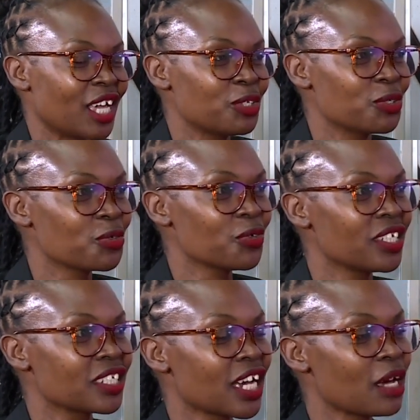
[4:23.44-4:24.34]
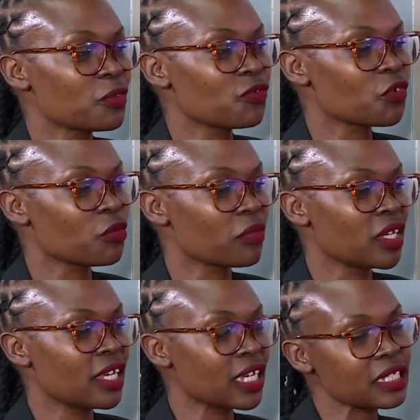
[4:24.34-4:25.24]
And so it comes from,
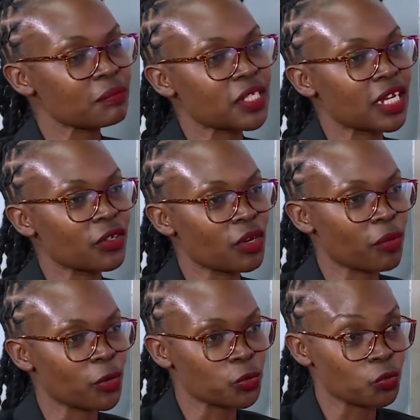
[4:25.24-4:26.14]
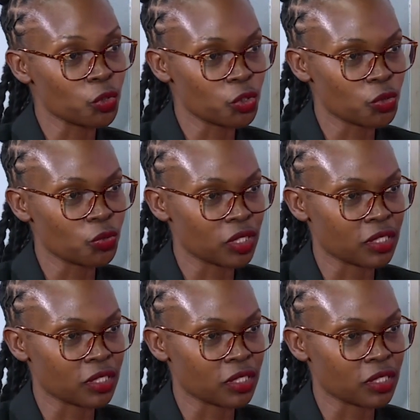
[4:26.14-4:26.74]
yes, I'm telling you about what to eat,